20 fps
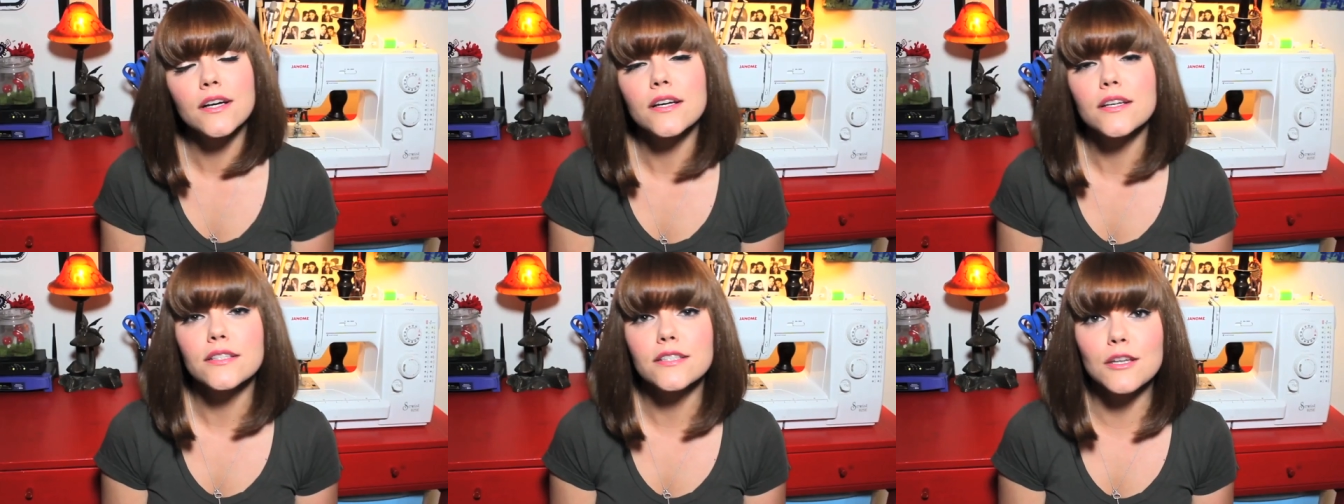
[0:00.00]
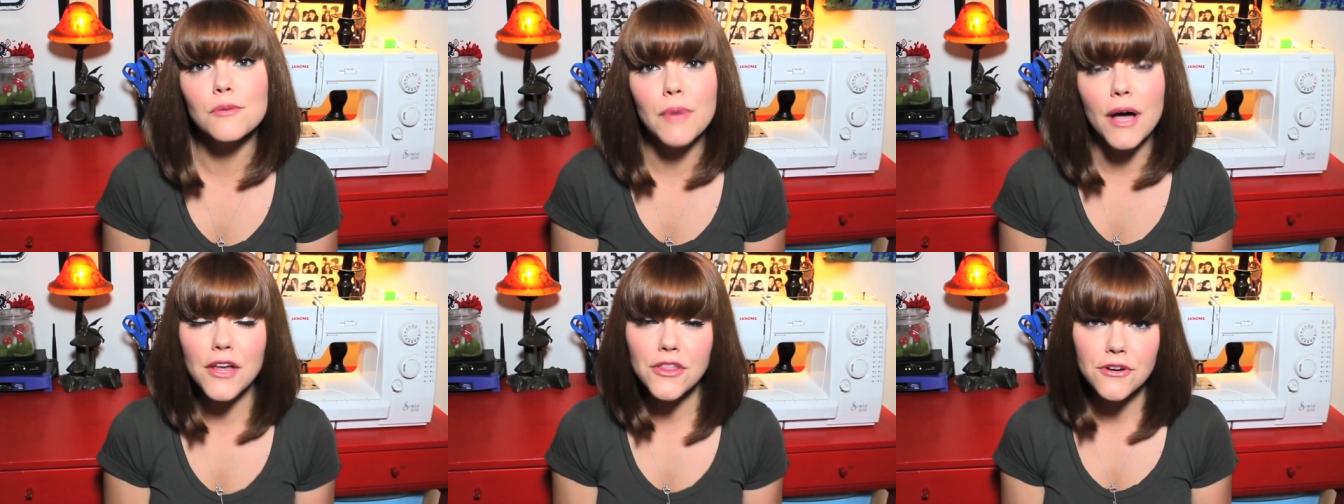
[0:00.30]

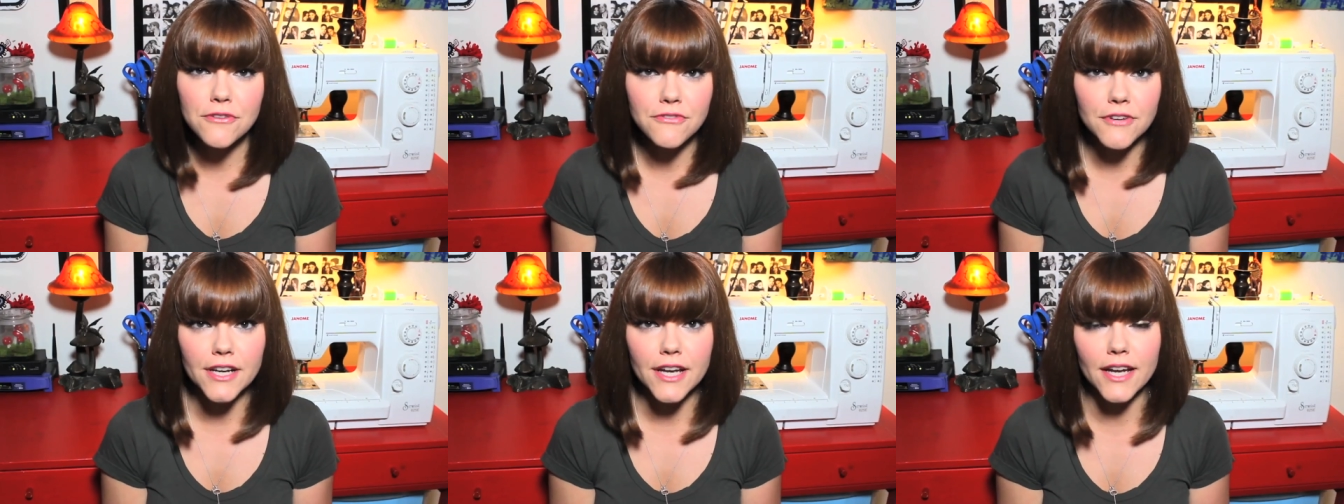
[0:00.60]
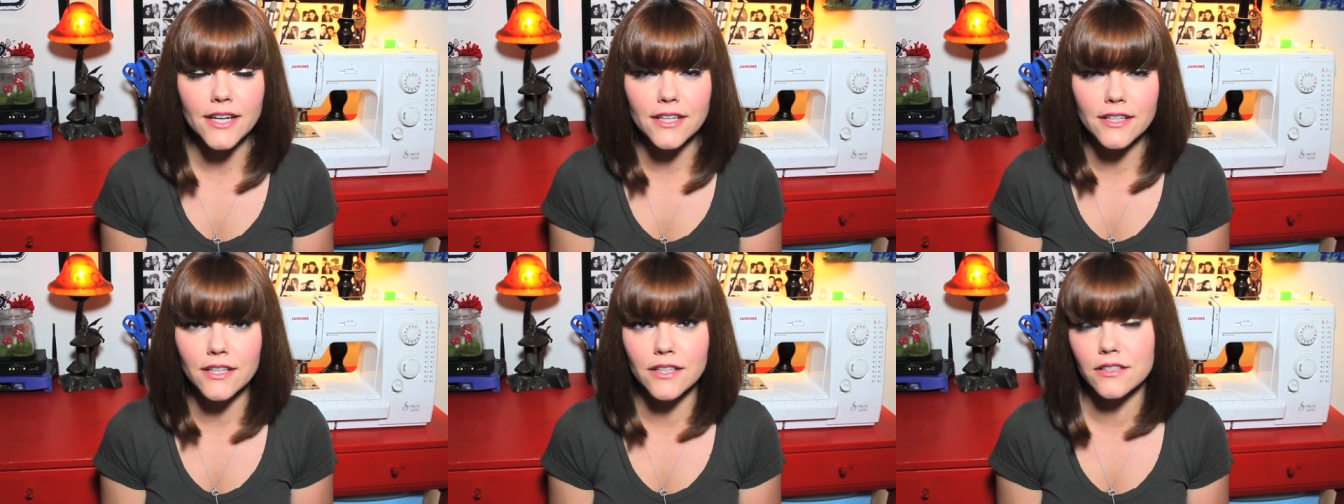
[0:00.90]
Some other free
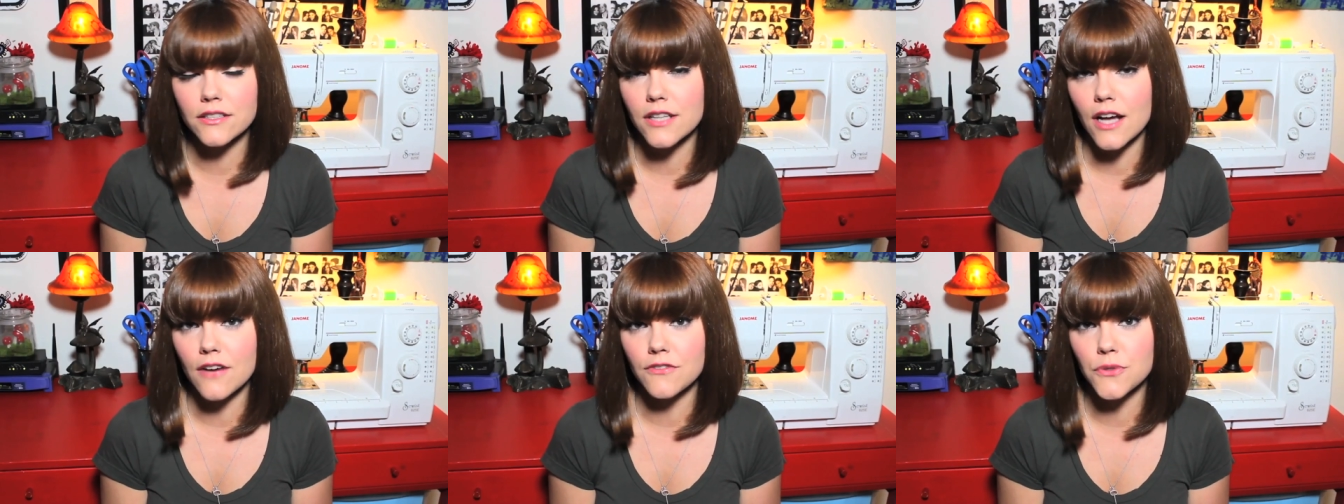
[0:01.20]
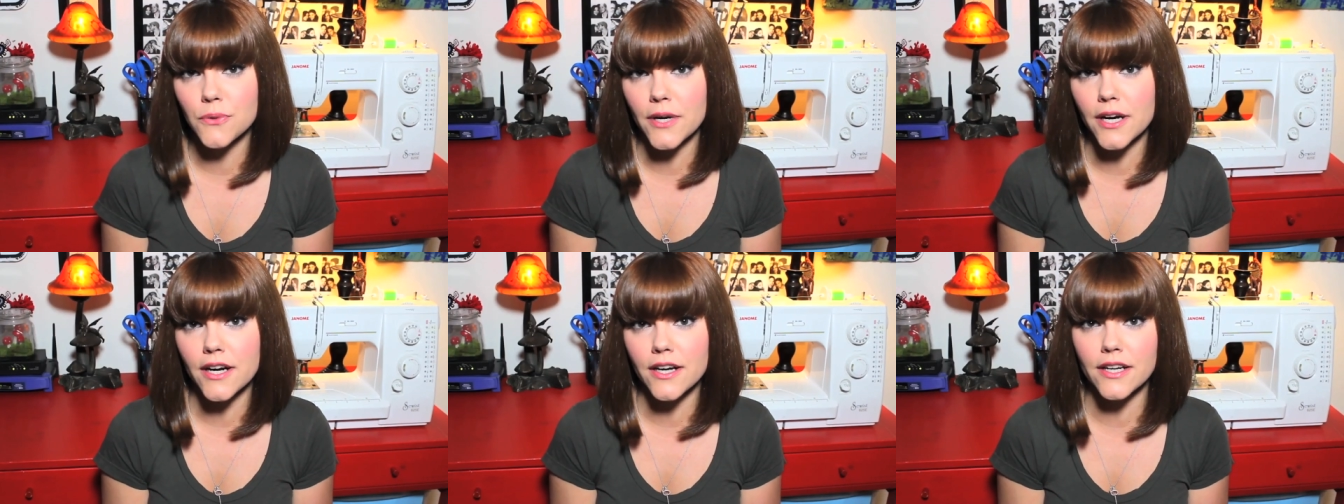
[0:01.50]
editing
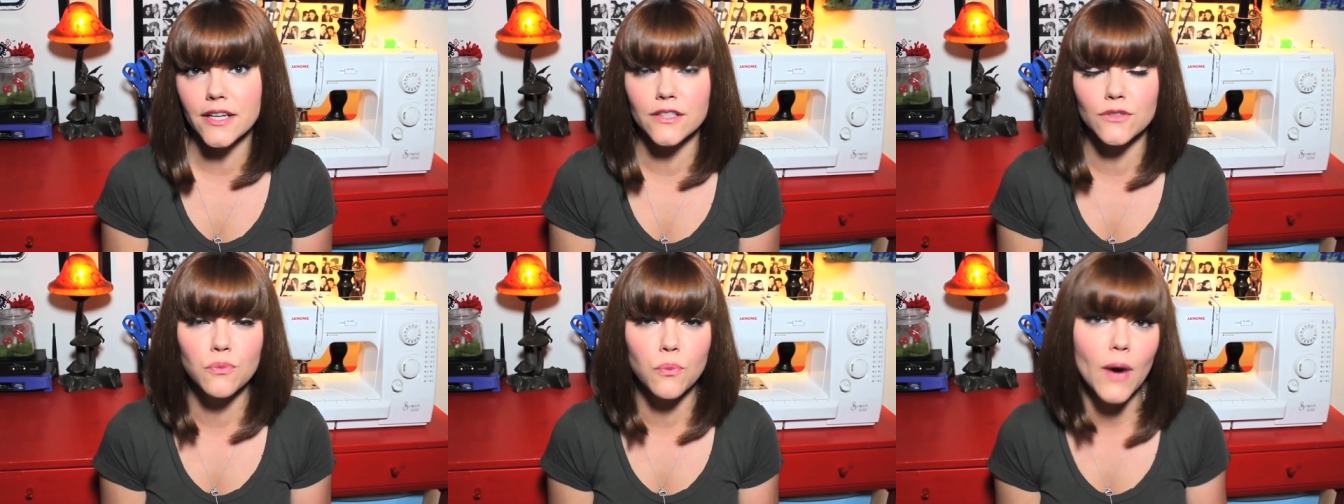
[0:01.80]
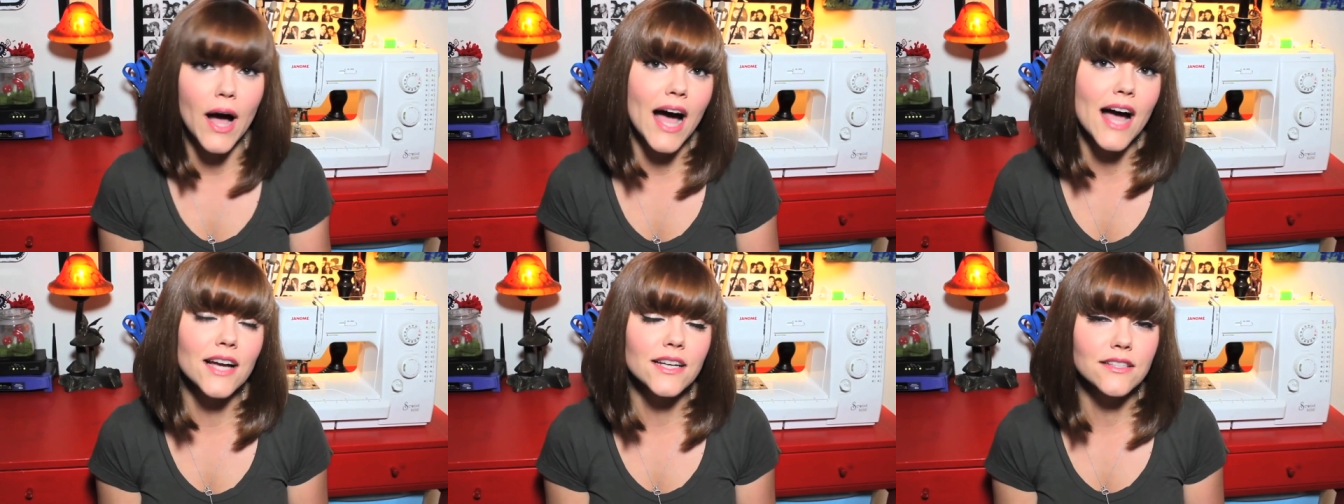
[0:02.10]
software is
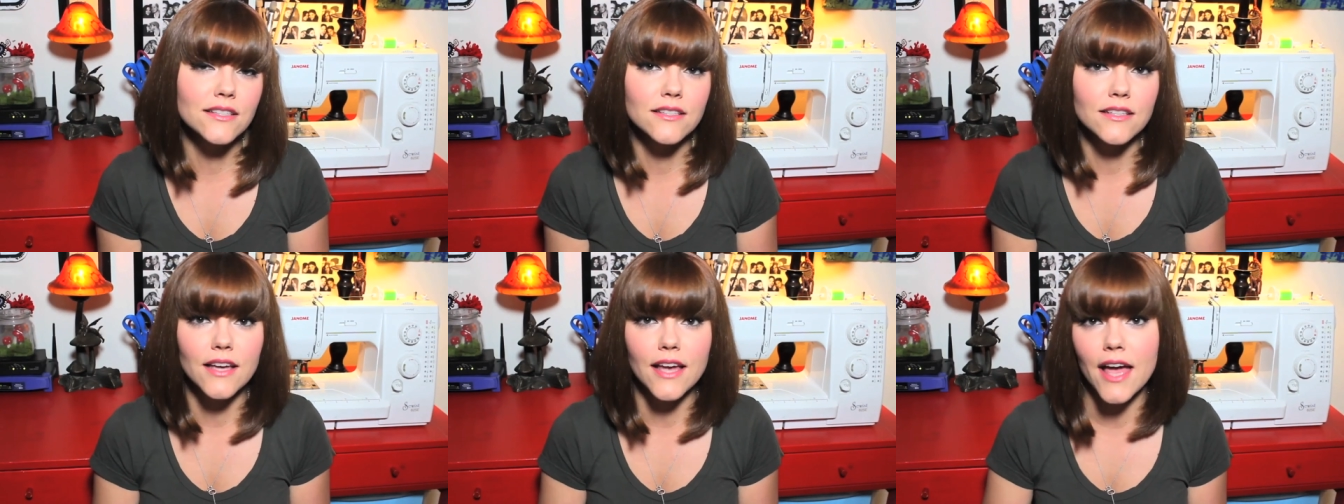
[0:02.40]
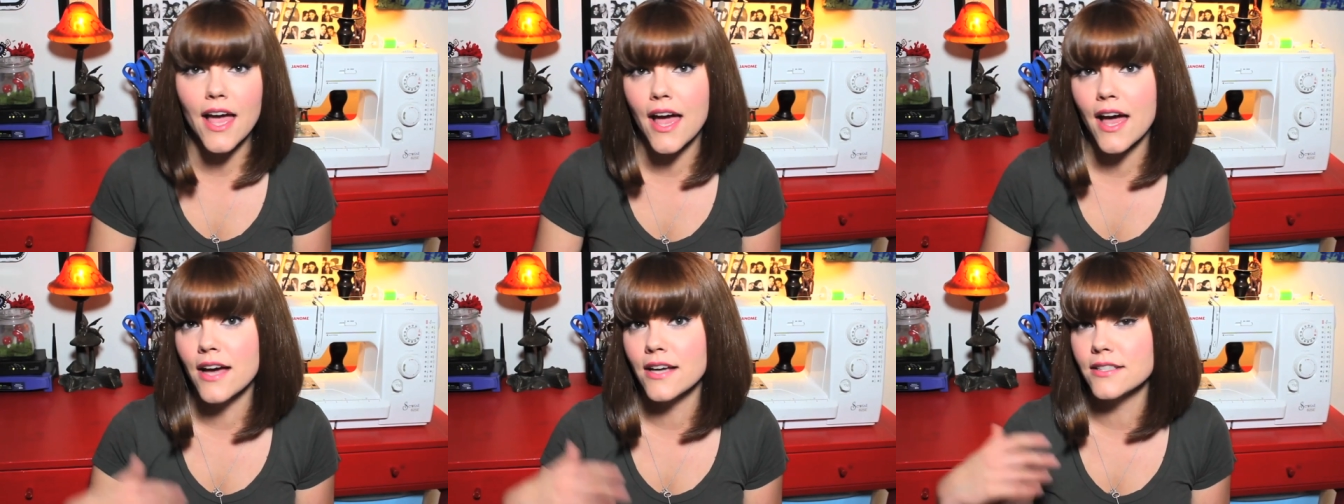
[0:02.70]
Wax
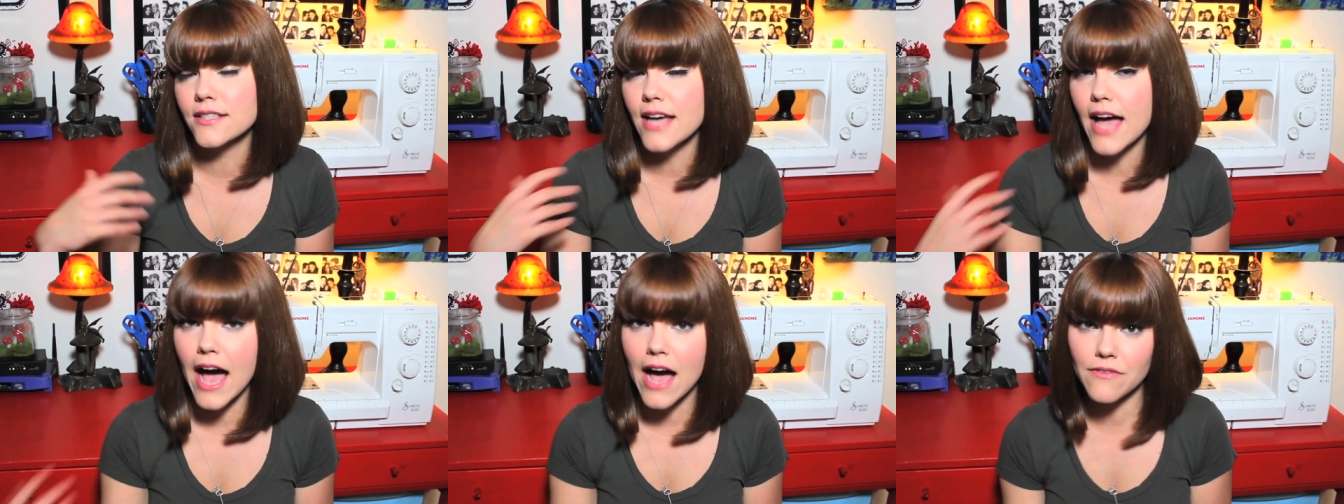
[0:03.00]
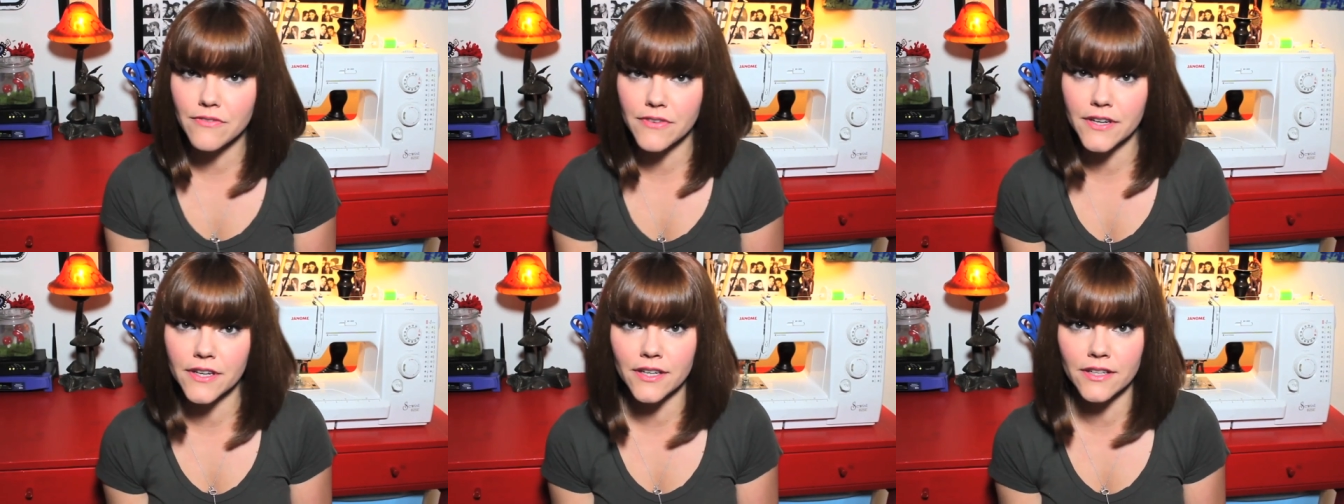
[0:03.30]
and
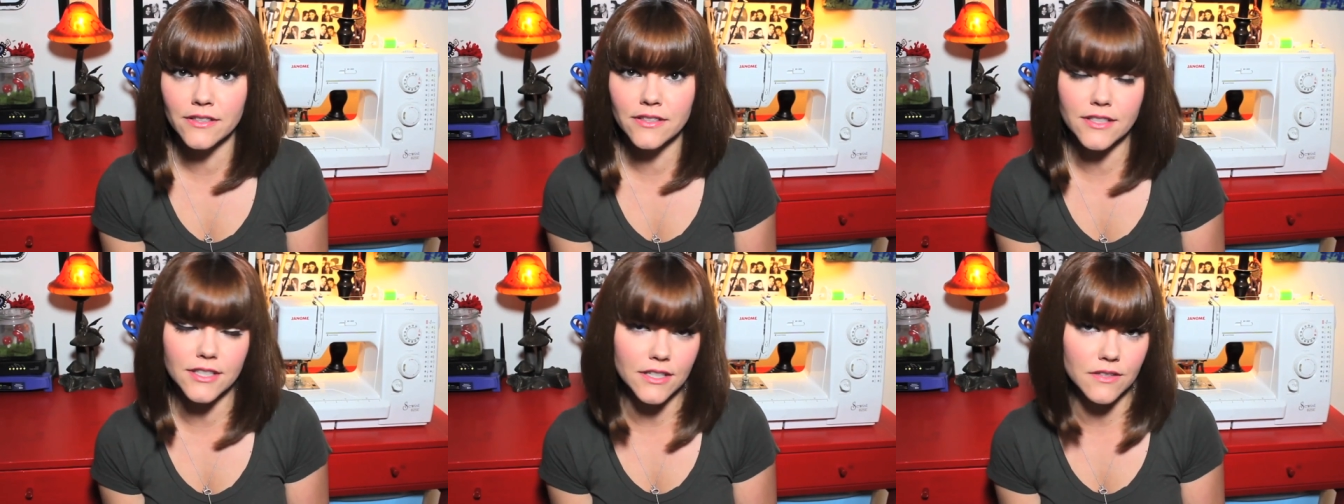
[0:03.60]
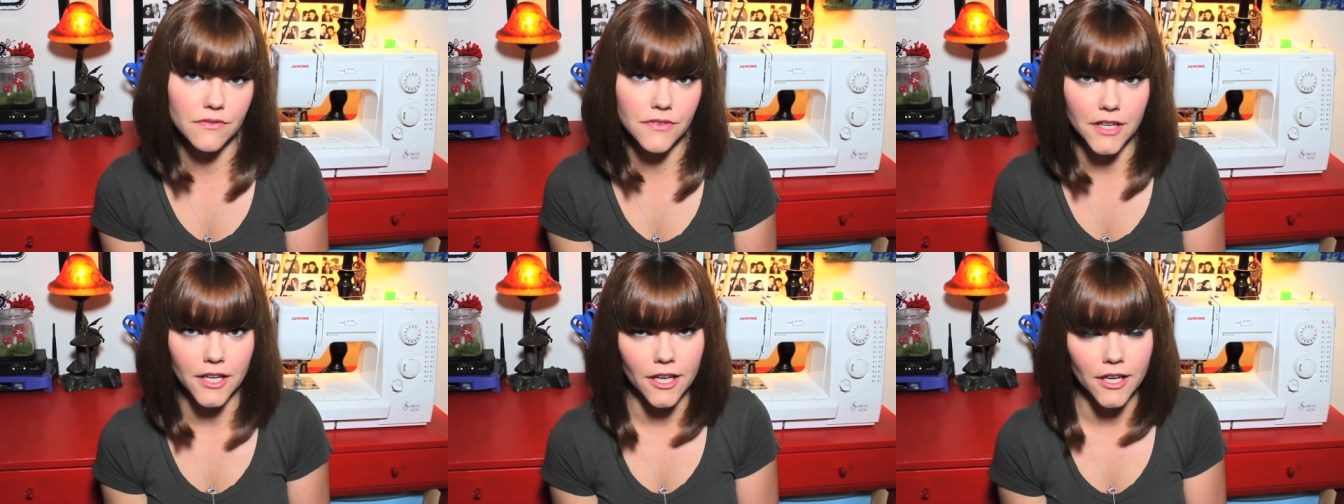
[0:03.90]
Avid
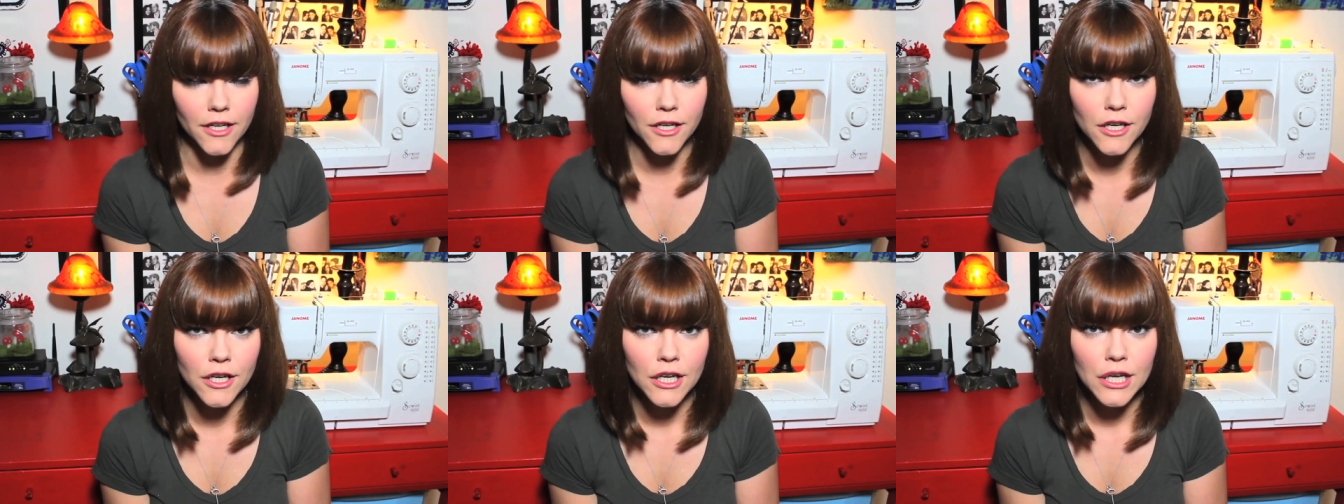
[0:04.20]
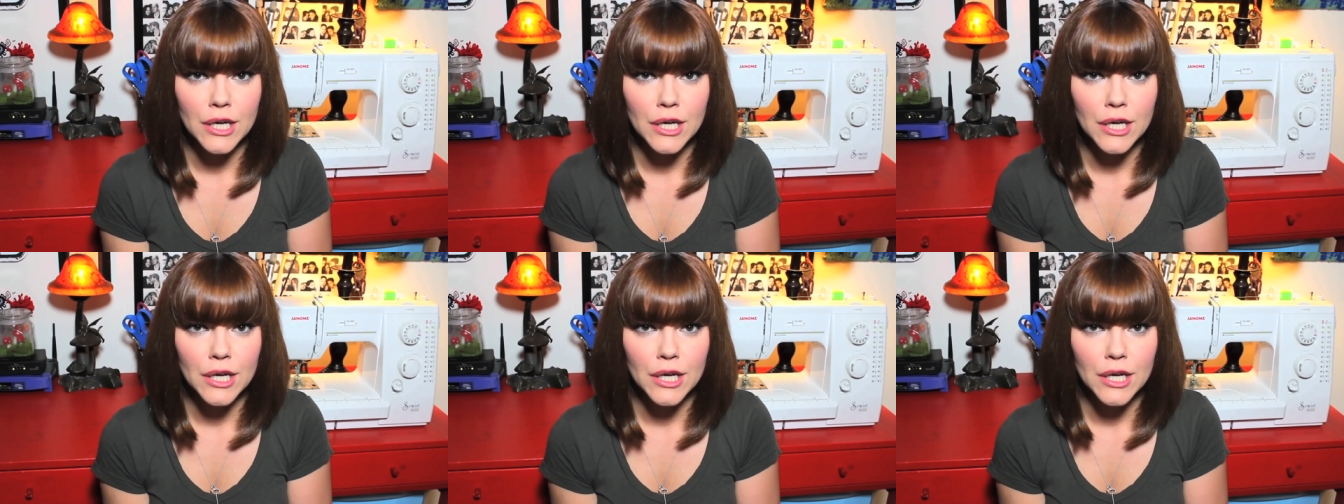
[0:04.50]
DV.